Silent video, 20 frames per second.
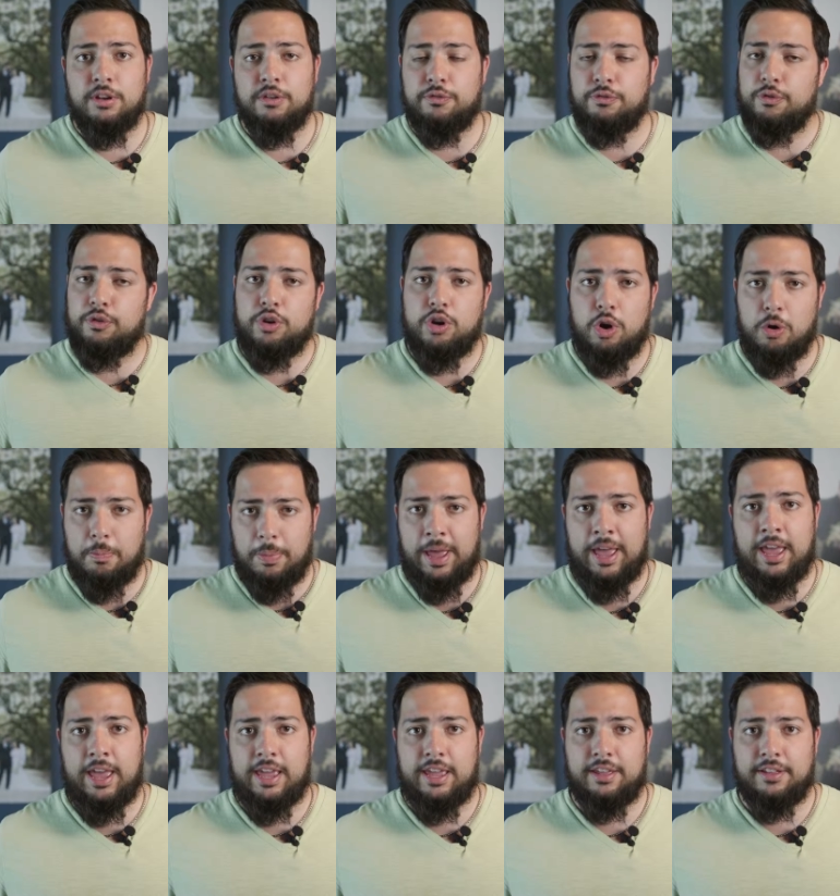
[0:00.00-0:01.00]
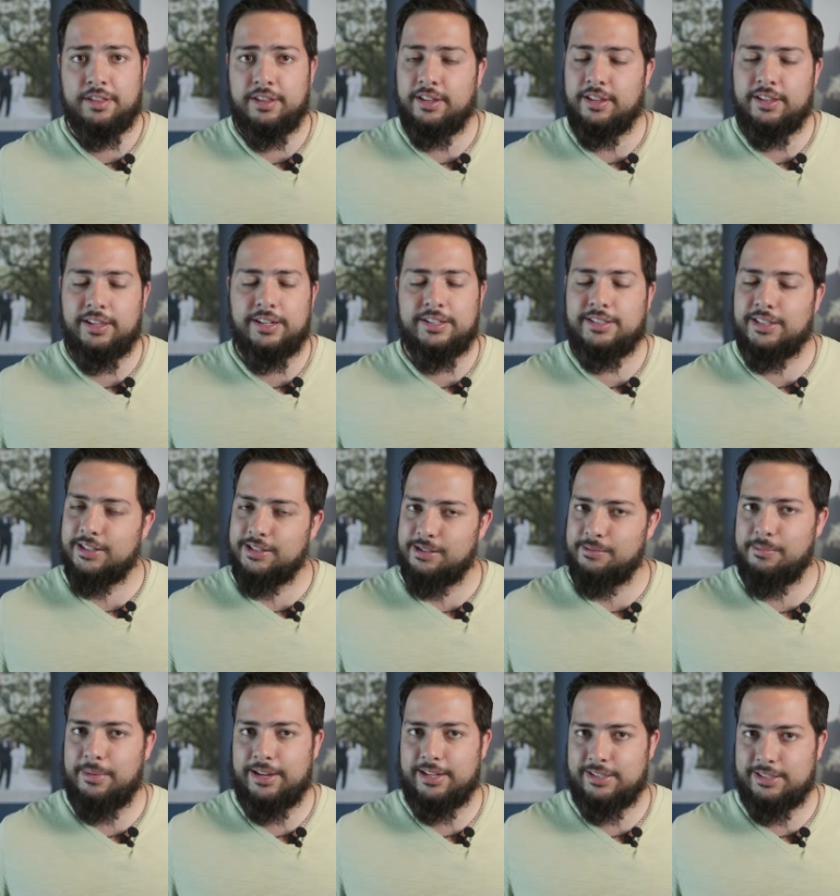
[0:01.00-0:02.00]
for no pay? It
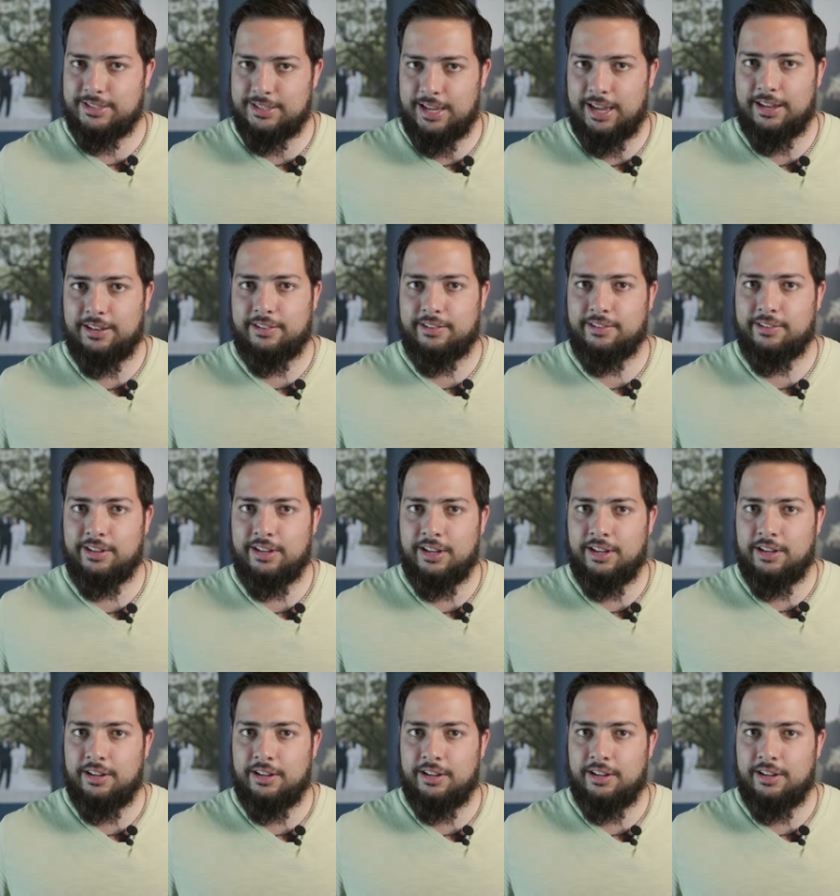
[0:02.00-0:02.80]
doesn't make sense.